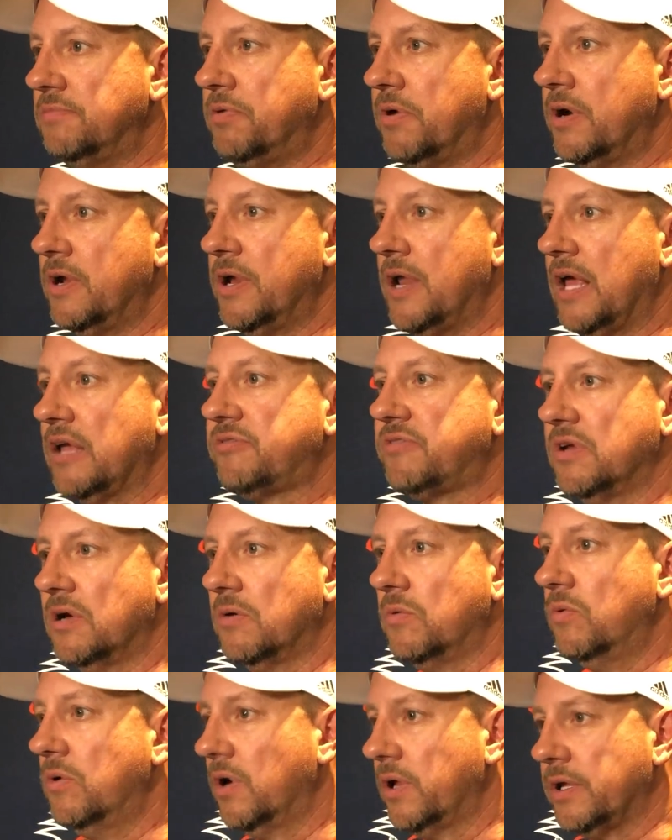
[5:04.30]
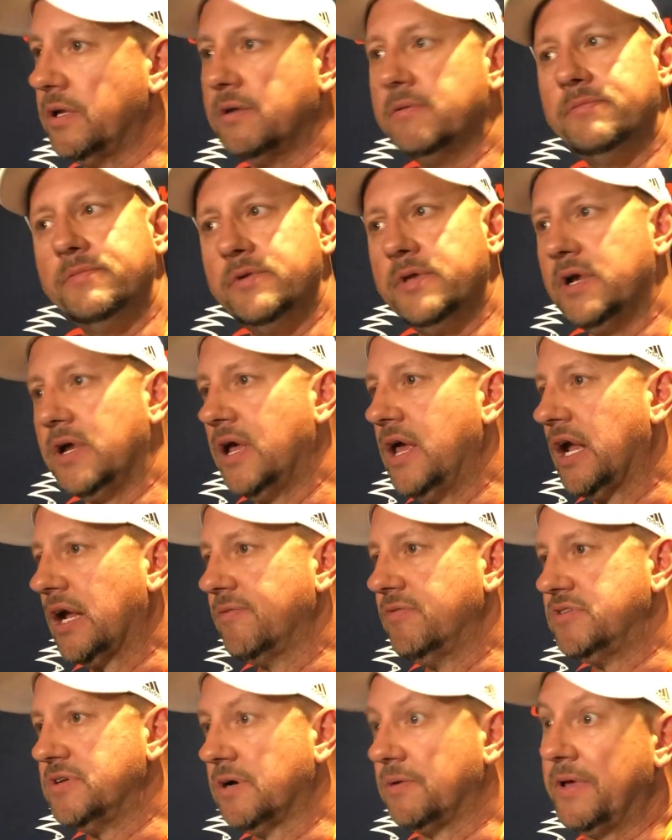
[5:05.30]
but Ernesto really did a heck of
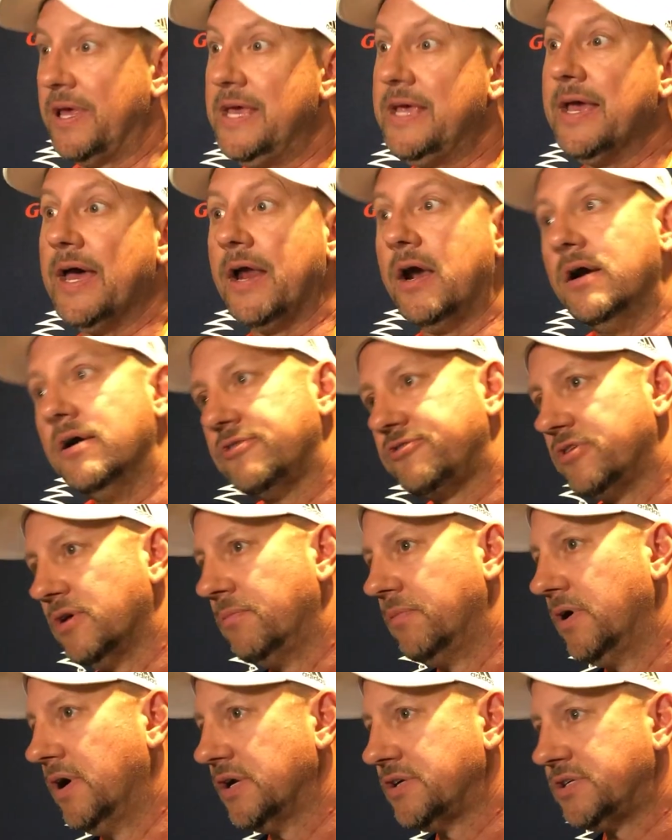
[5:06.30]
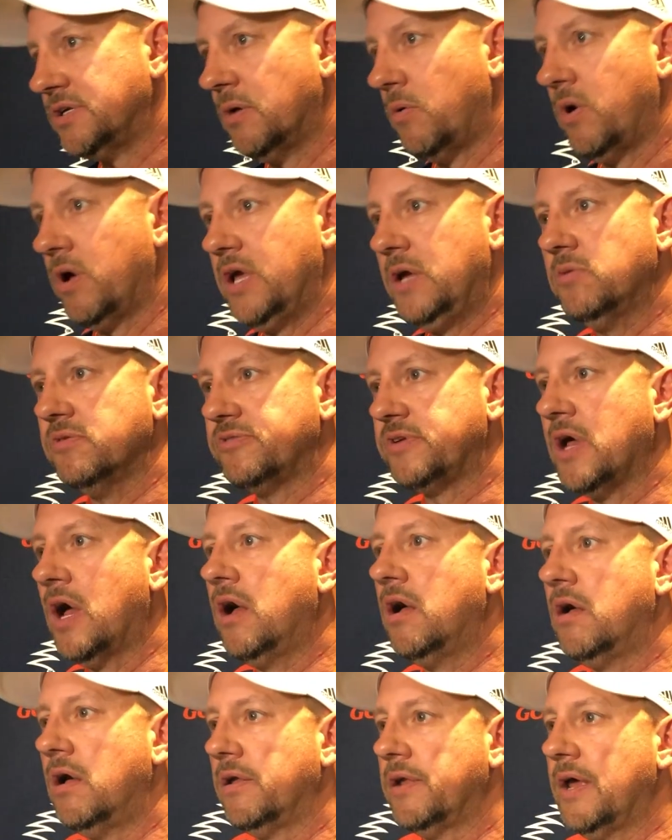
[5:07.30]
a job. He got hurt so much. You know, while he was
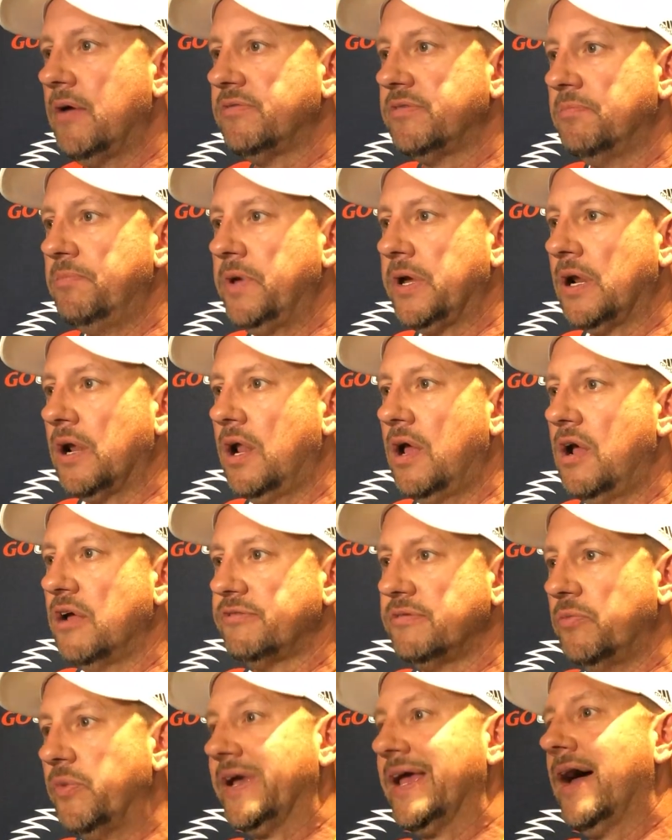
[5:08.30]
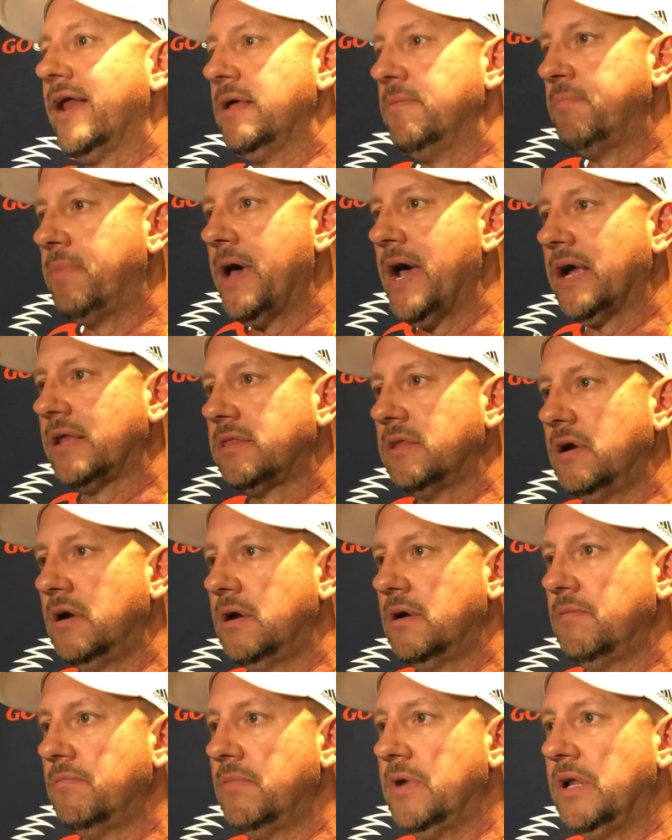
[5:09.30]
gone, that was a big loss, and we got him back
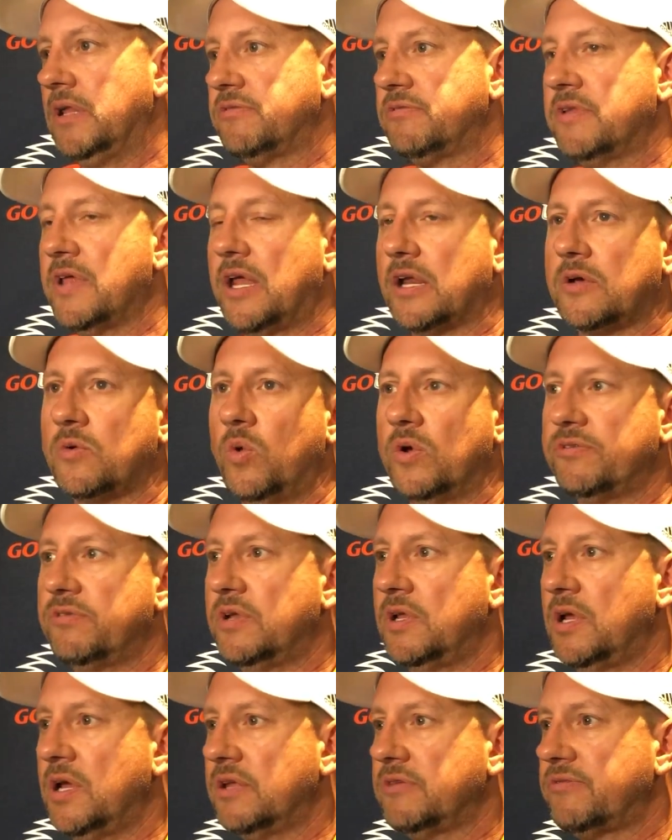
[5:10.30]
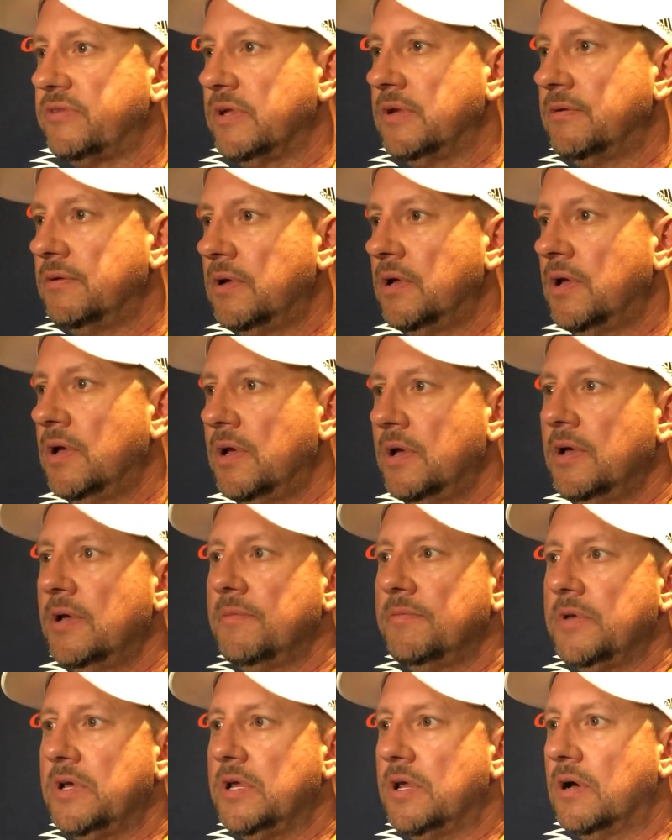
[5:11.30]
there. And it's not a coincidence that
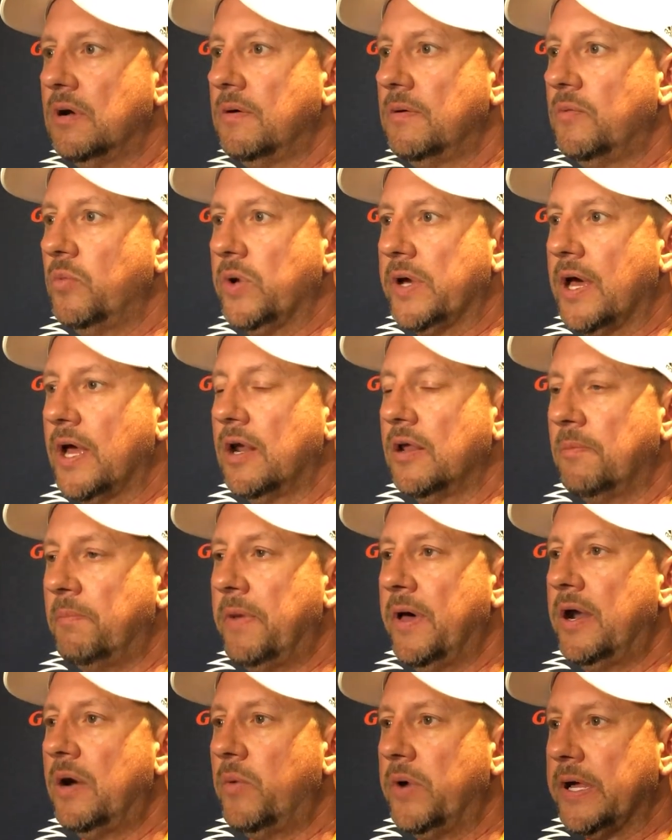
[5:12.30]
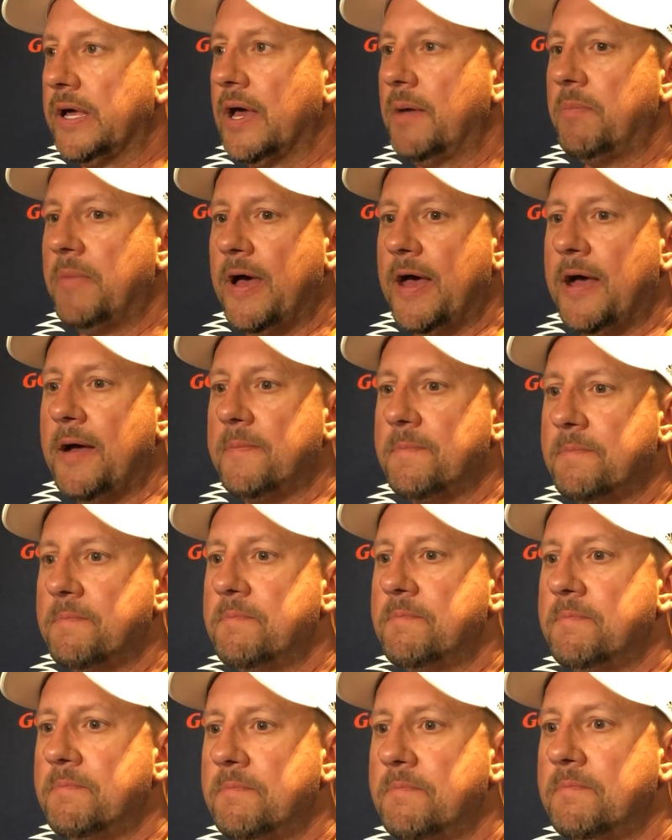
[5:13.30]
you know we got a little better when he got back.
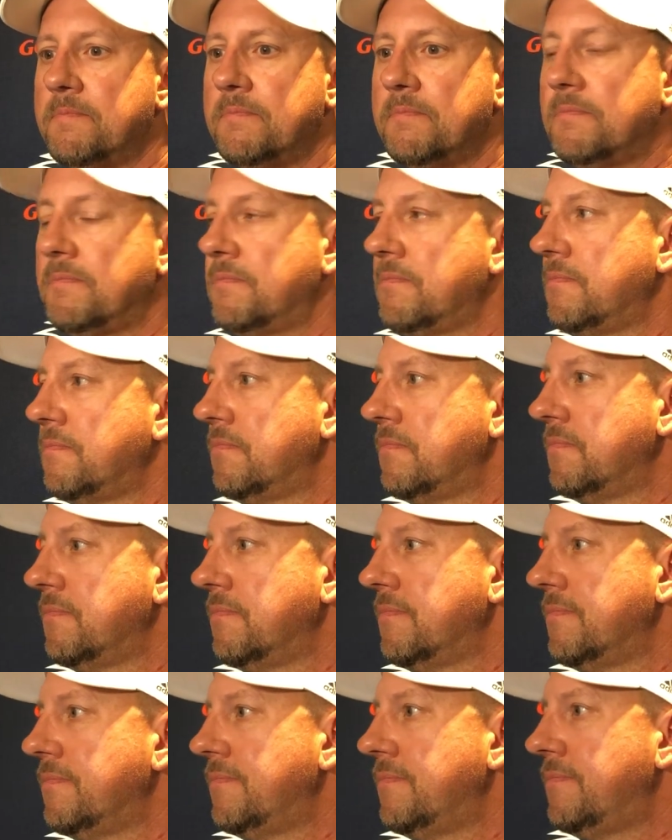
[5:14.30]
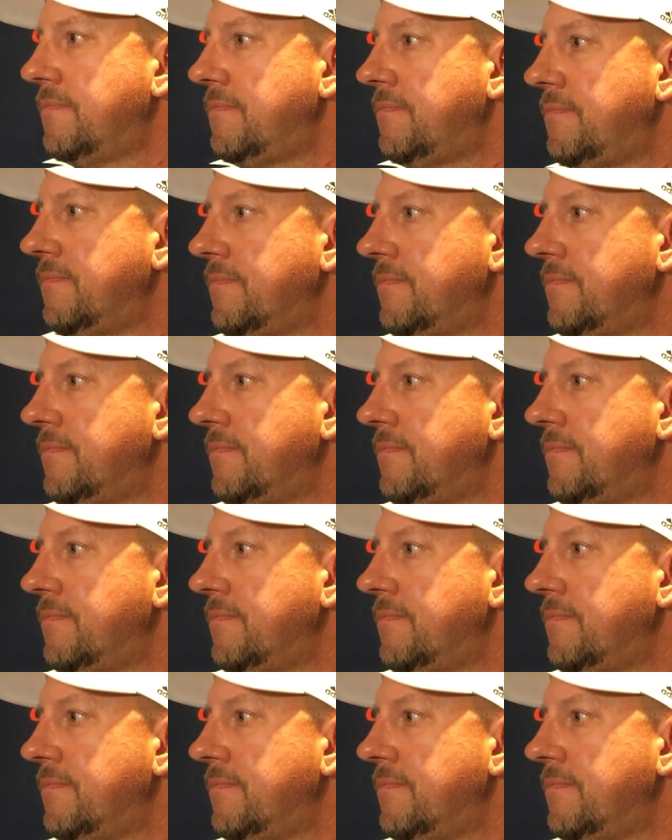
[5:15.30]
Coach, what's the uh, I guess